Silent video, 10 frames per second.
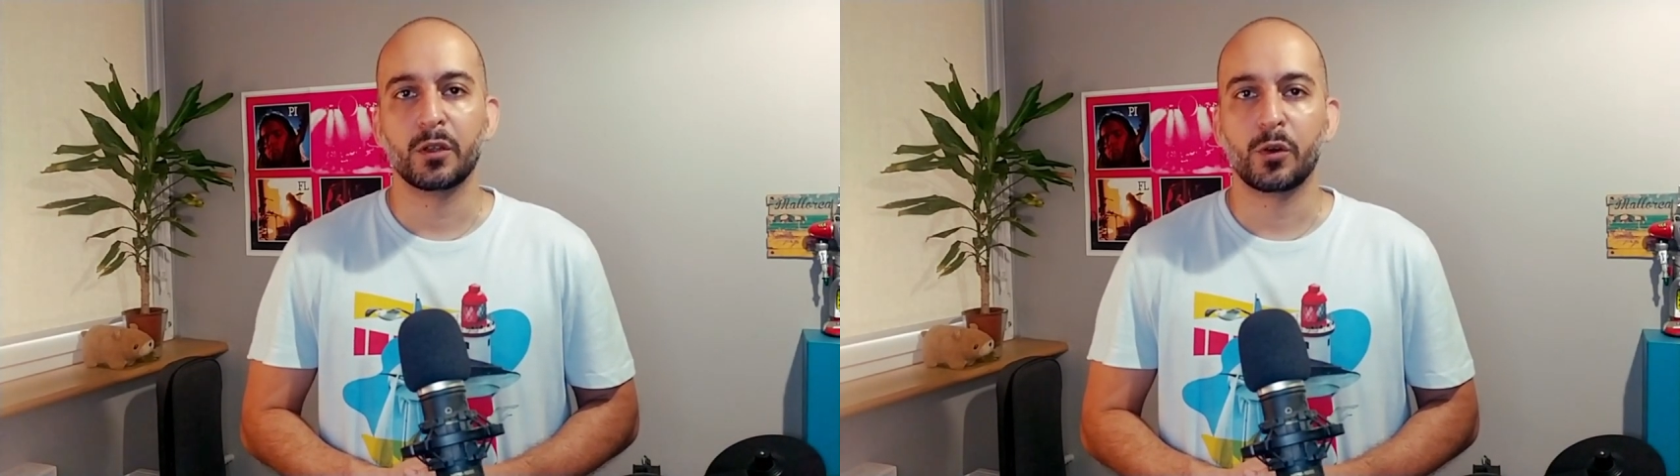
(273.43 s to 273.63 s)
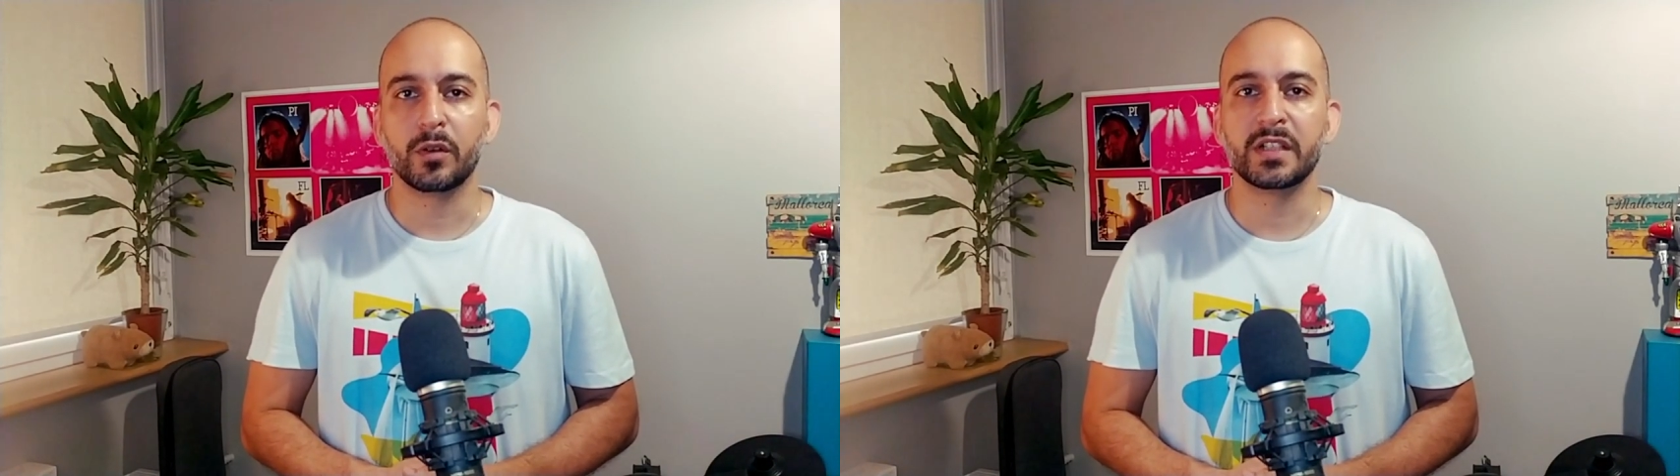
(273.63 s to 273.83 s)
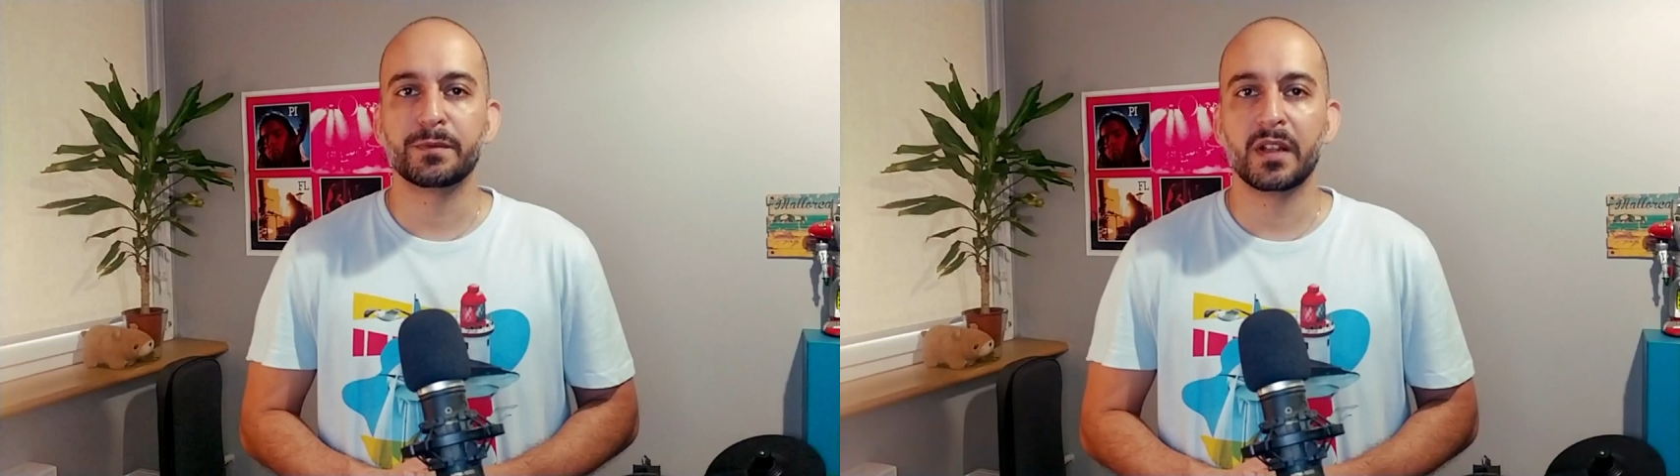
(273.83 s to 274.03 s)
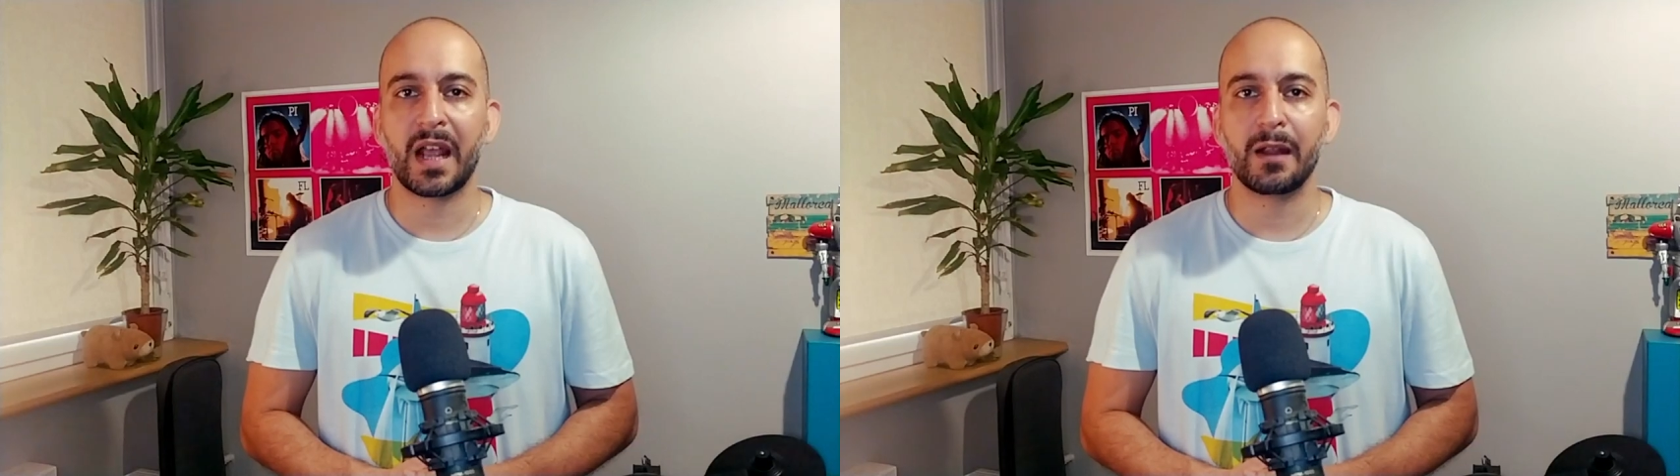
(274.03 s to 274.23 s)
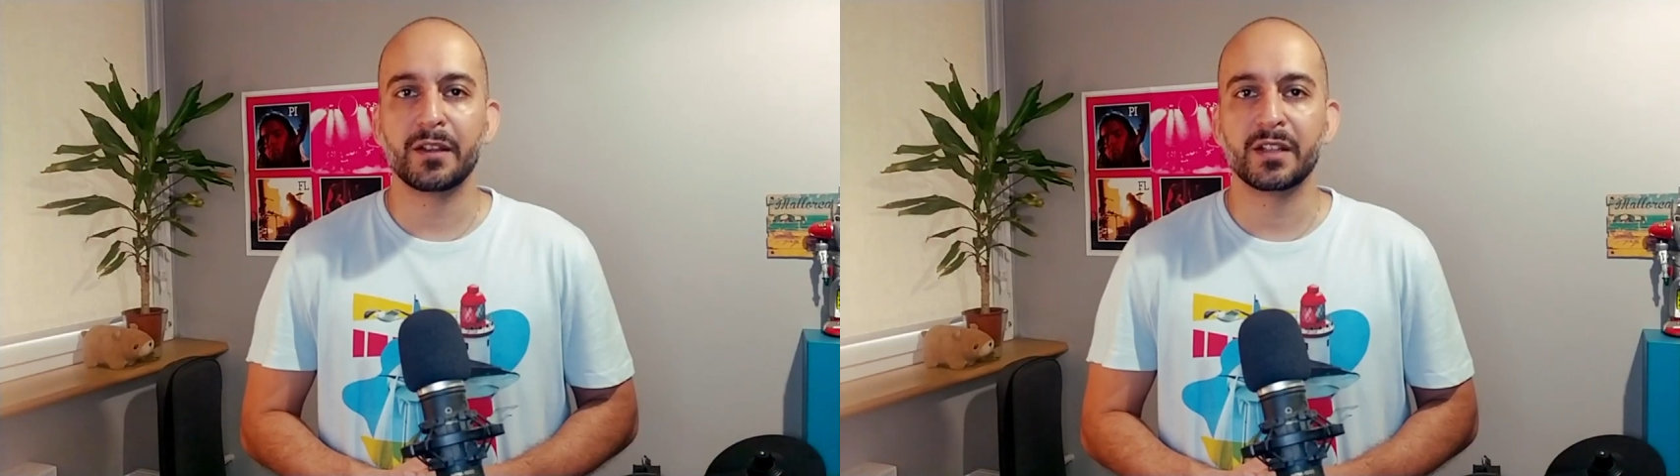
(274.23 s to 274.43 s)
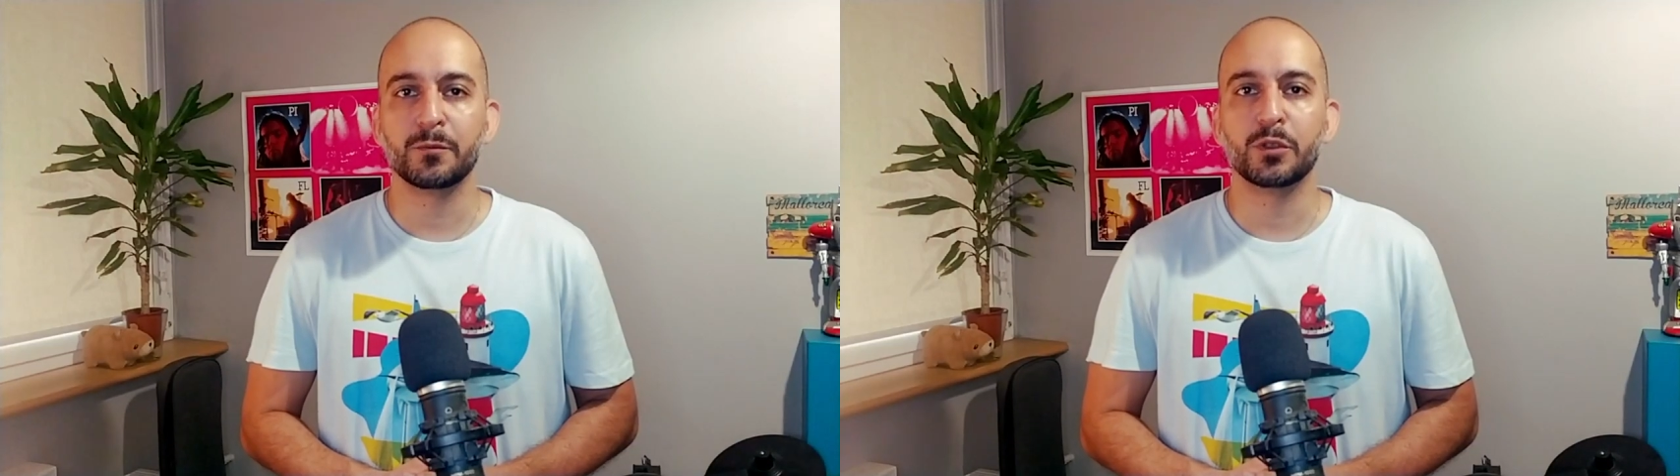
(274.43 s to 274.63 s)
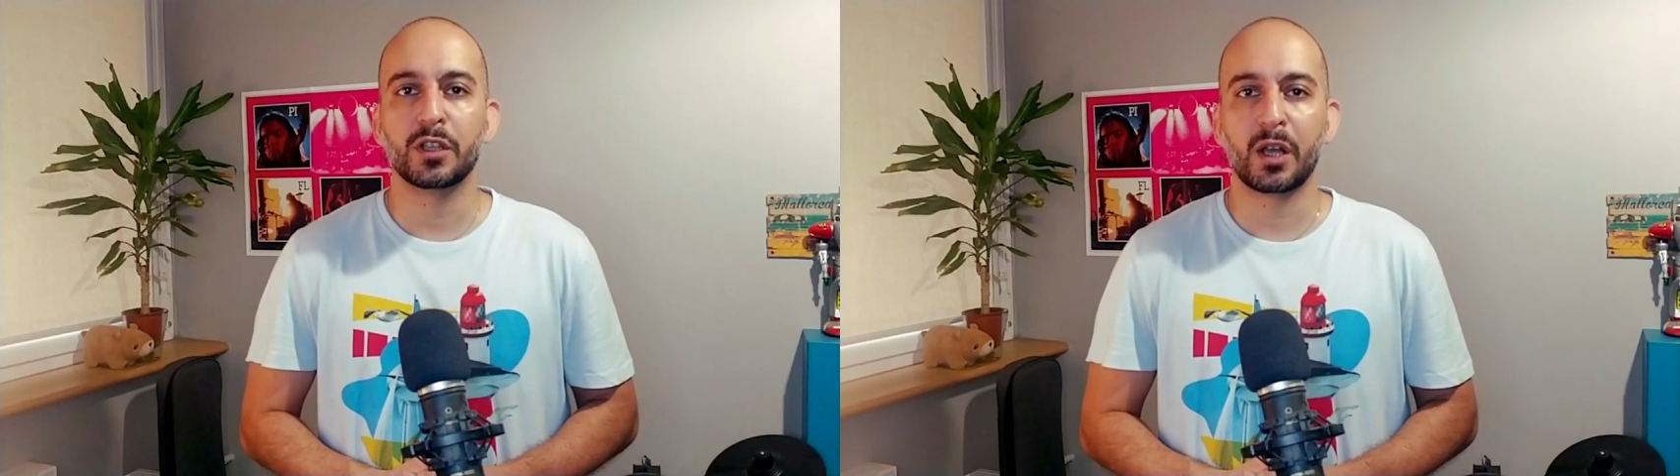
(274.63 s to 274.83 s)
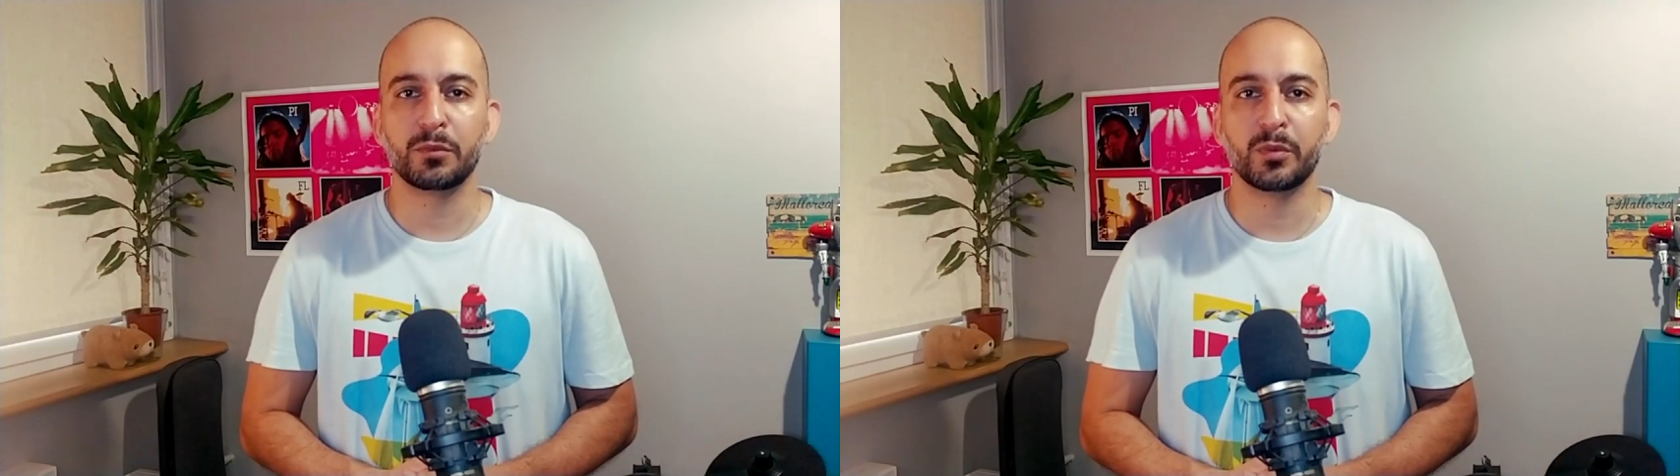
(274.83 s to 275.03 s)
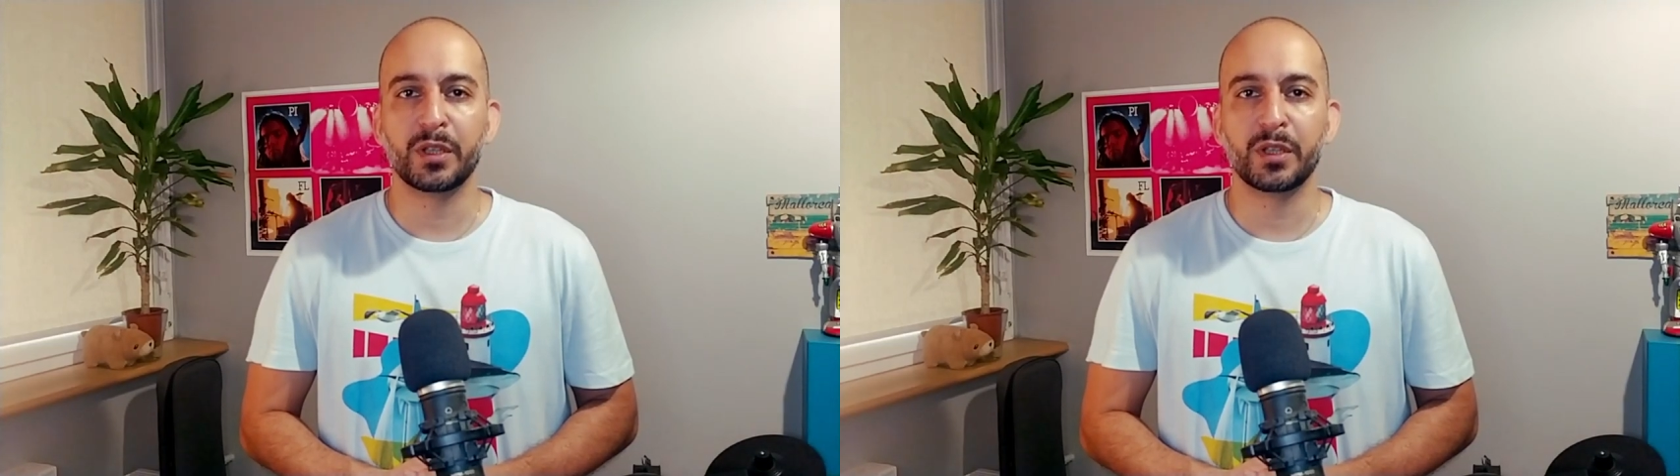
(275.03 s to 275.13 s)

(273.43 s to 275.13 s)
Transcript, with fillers: Corlys Velaryon would come to